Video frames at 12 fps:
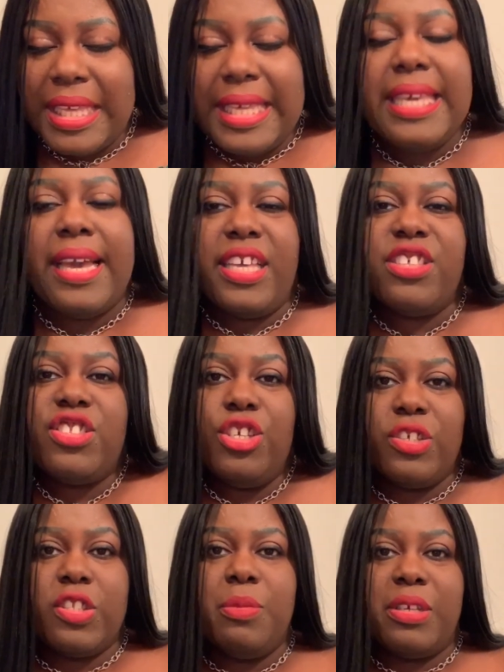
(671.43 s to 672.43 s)
Yeah, it
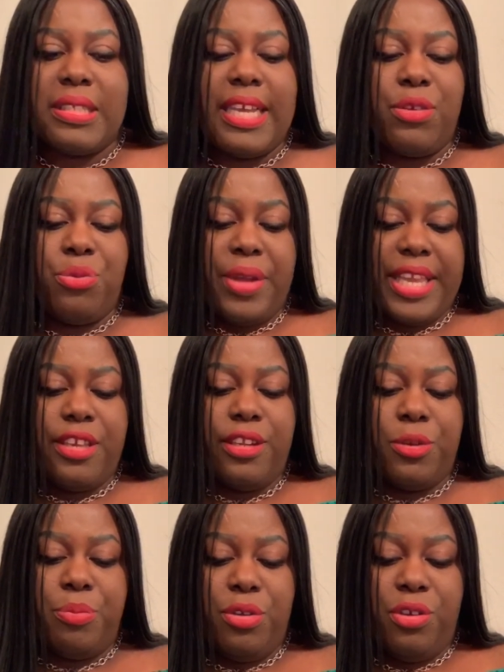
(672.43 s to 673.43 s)
still smells like
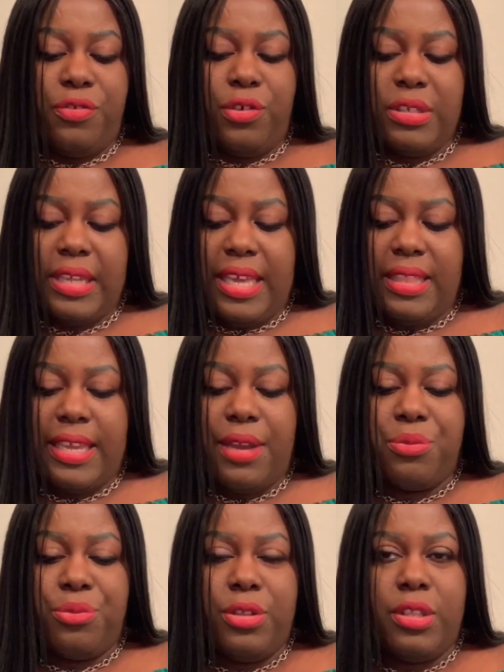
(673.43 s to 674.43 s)
regular Beautiful Day.
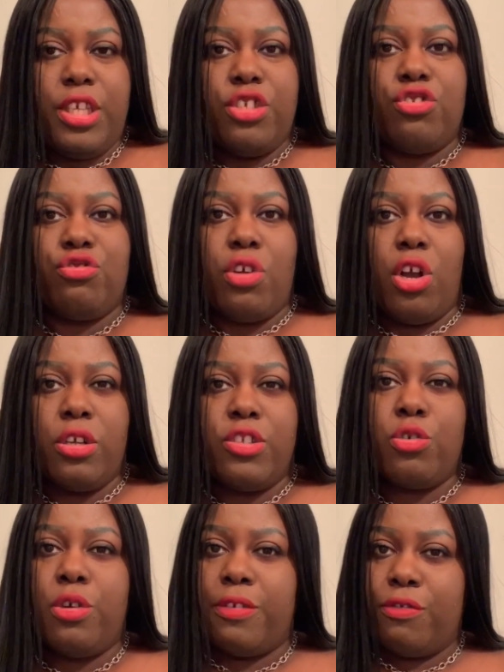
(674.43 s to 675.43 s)
That really strong
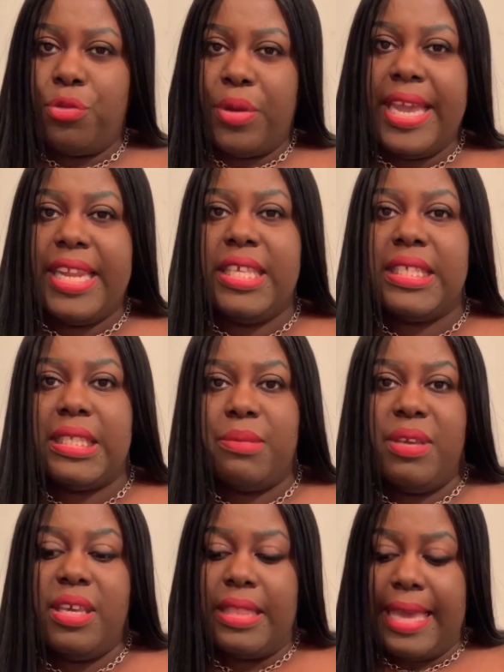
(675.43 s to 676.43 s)
sort of Granny
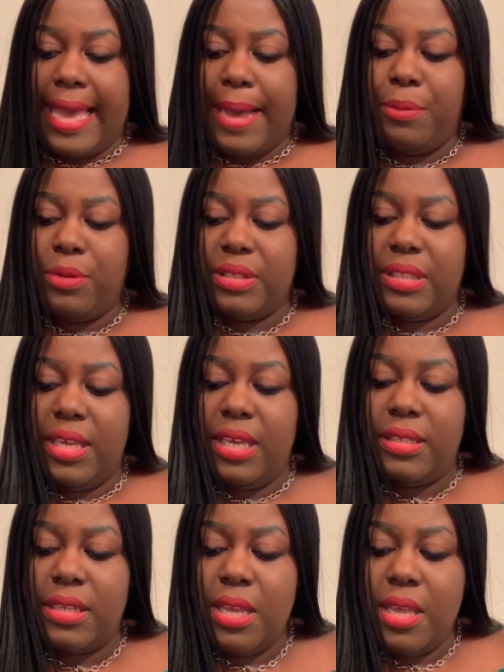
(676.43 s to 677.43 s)
Smith apple
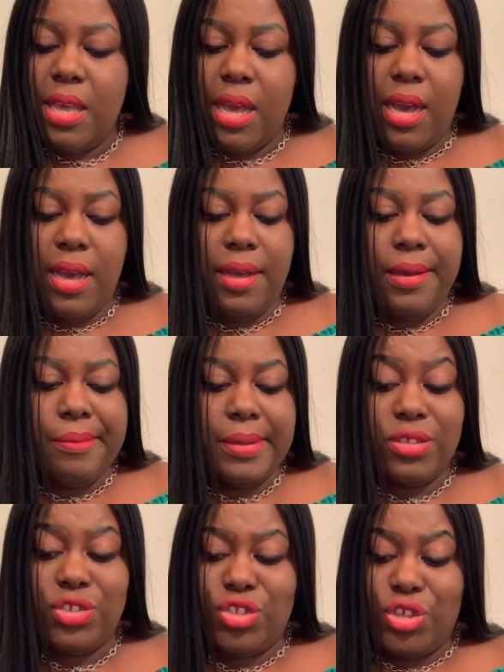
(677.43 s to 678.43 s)
scent.
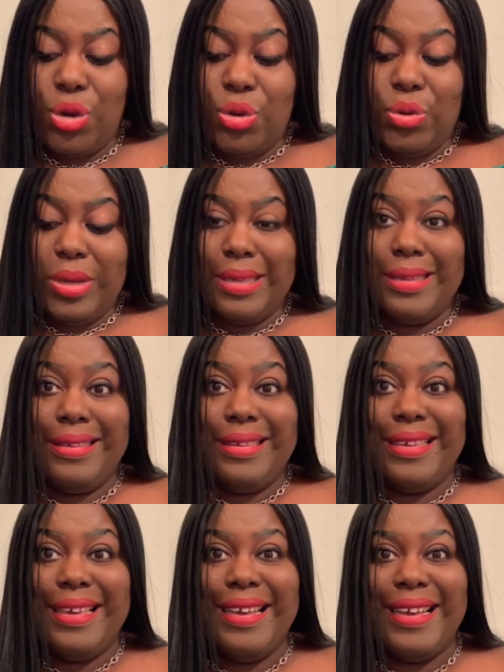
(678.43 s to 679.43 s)
So
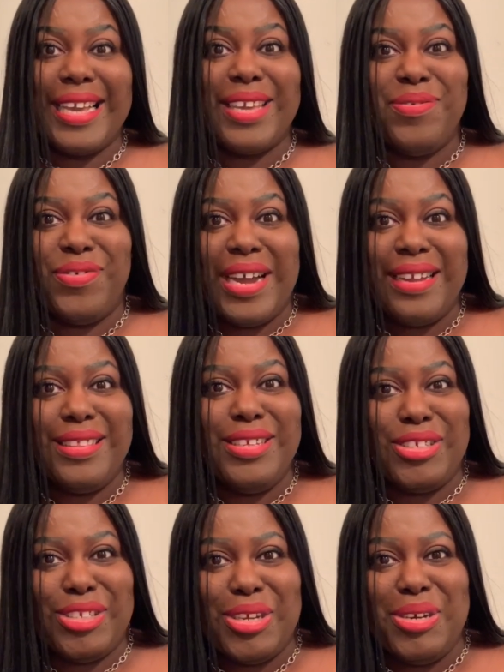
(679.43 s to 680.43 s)
yeah, I can finally
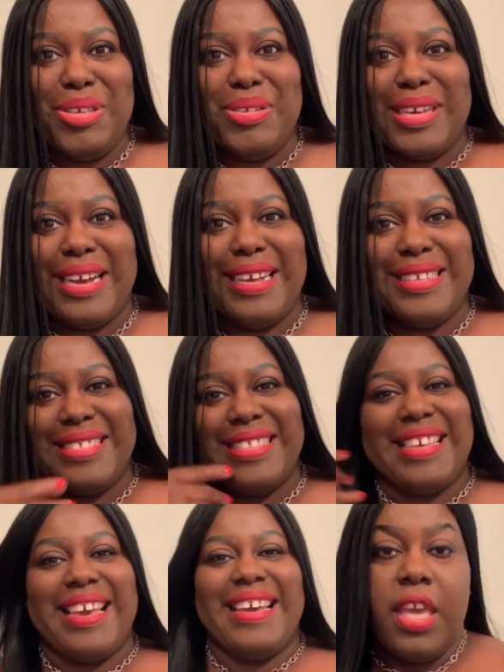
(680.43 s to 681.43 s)
show you guys
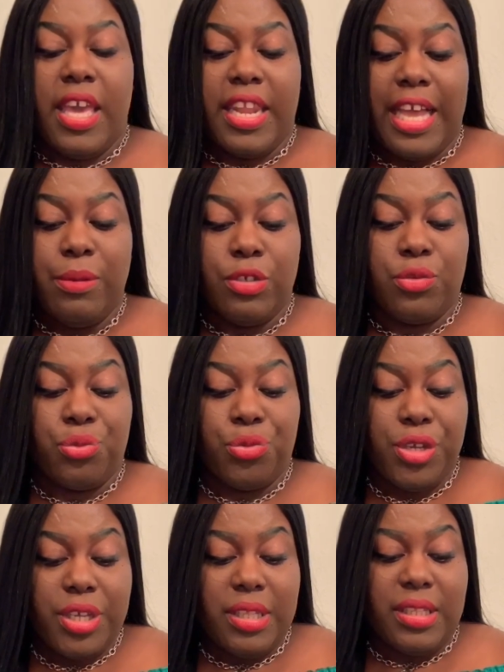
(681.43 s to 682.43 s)
that. And I was
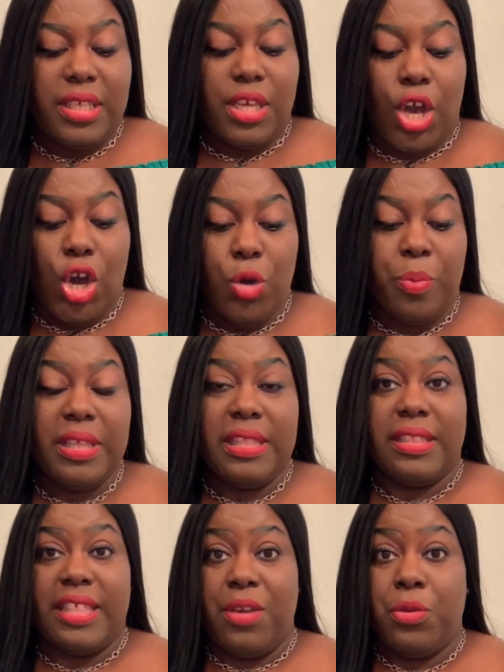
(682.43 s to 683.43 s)
really hoping
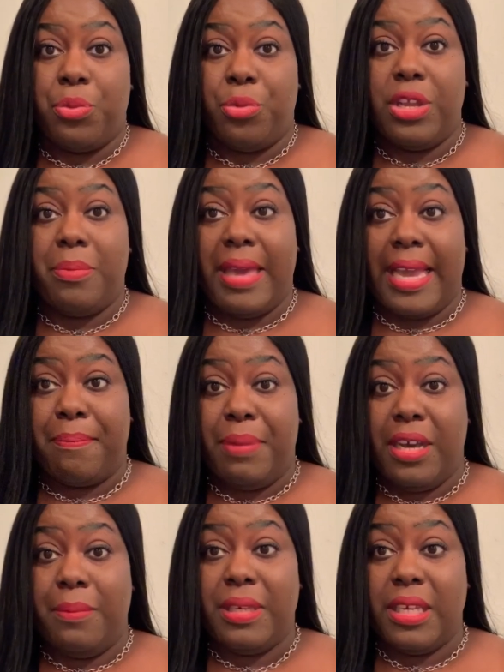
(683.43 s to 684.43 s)
that they would bring back
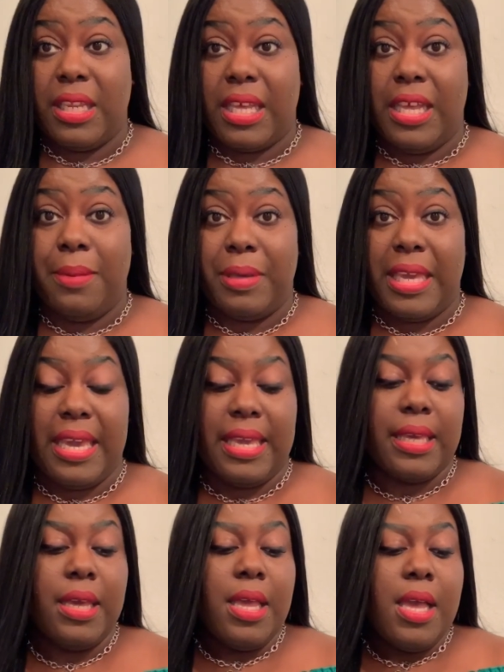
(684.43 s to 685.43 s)
pumpkin cupcake